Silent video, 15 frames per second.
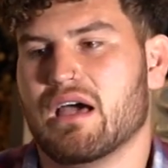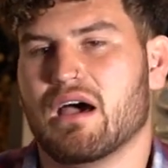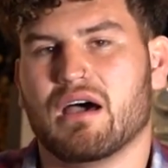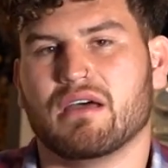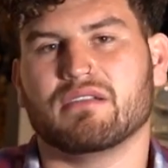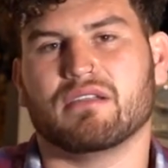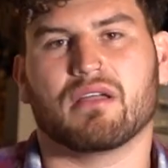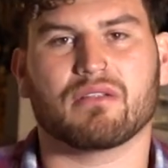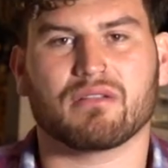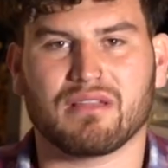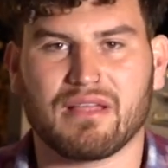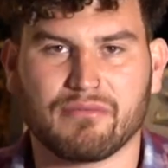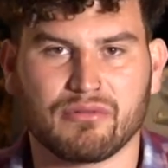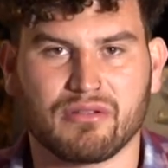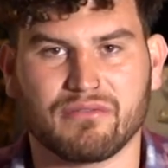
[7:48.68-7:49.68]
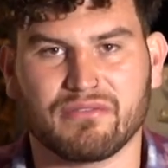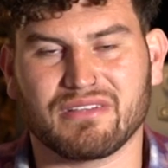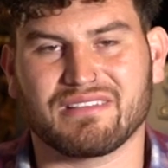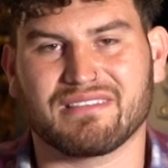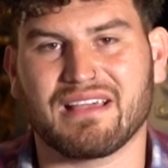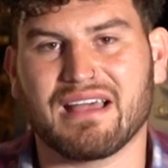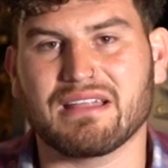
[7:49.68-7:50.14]
another level of
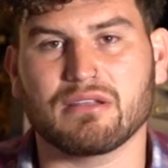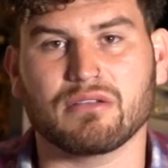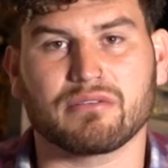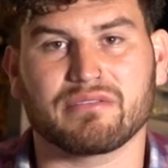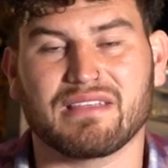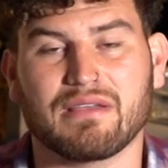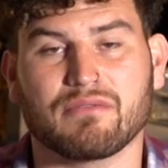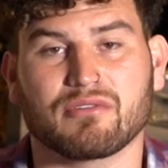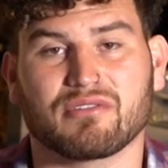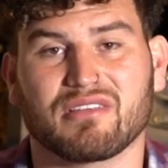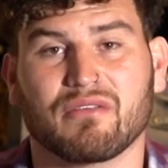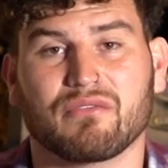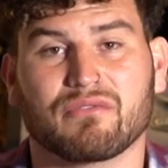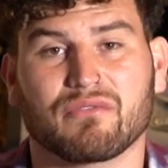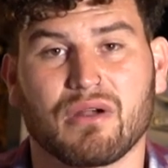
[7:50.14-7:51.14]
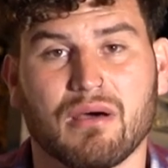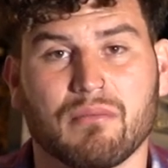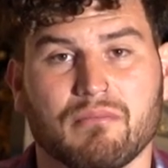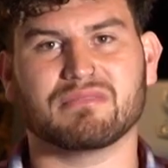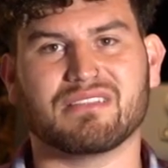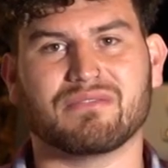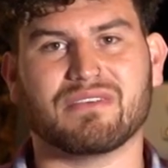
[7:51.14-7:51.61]
anxiety you'll save yourself from.
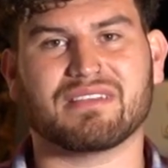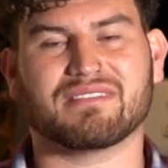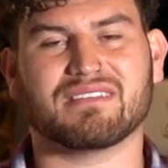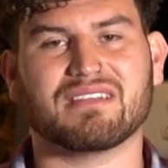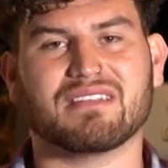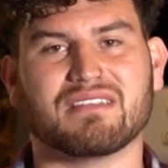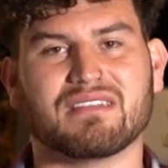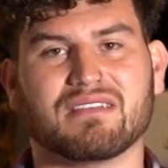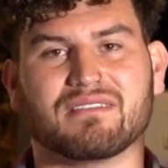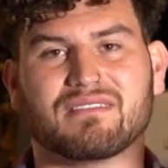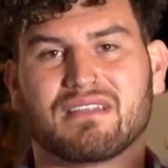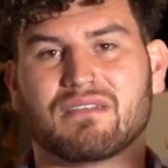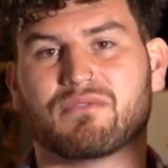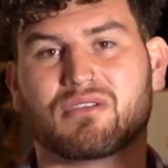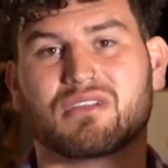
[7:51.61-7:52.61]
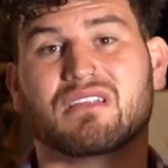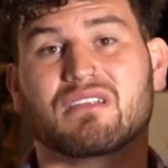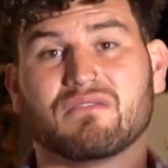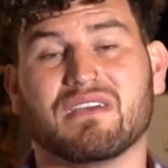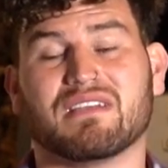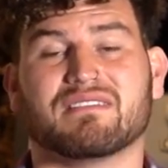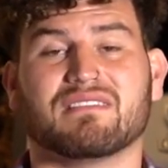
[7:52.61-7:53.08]
Invest into these, and if you're going to
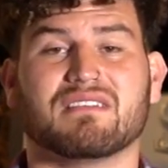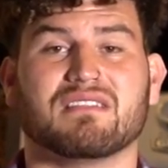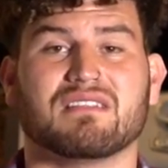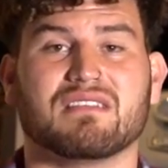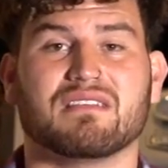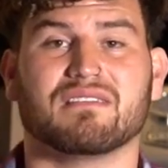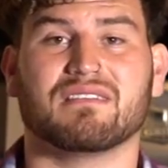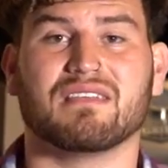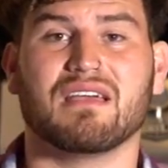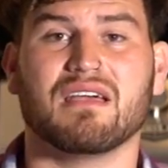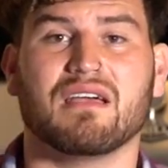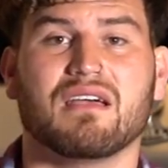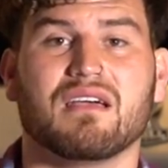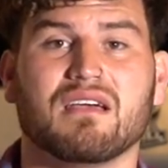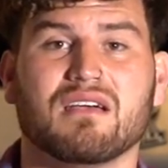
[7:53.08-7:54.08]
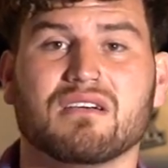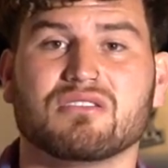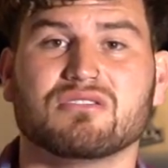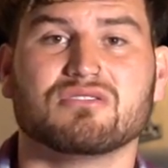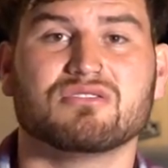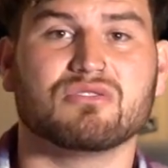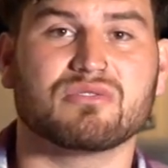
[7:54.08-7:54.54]
invest into these,
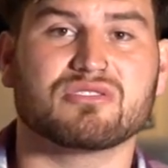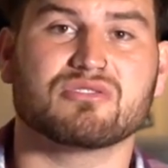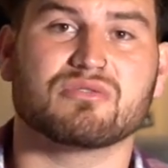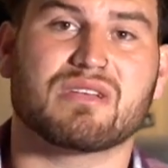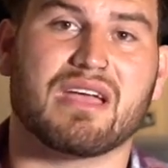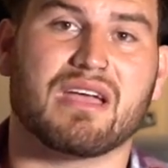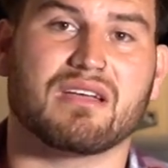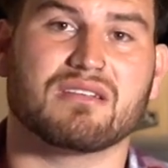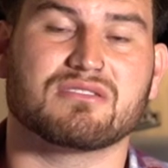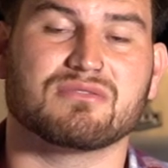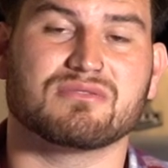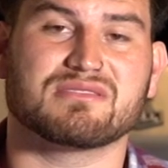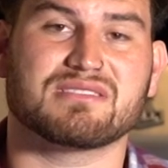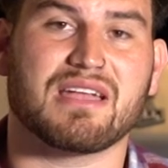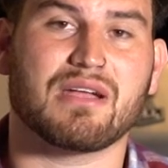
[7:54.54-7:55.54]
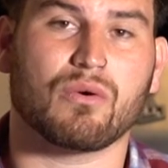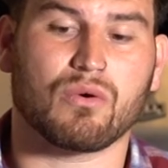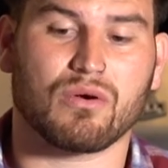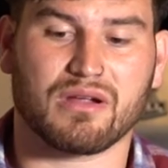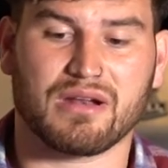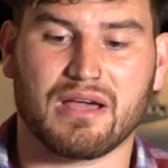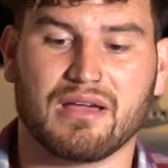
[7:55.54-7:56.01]
do what you can to stay
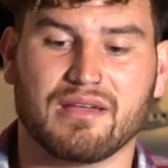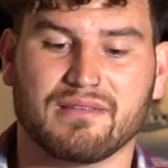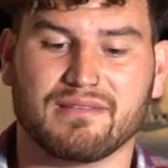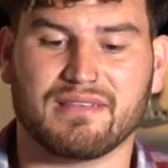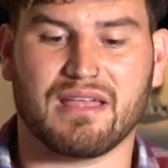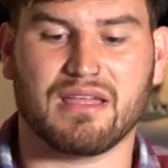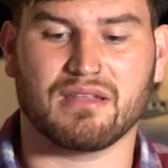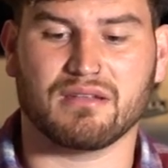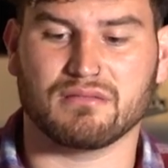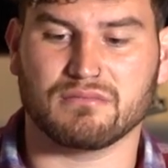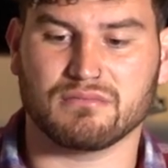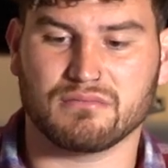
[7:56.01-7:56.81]
organized and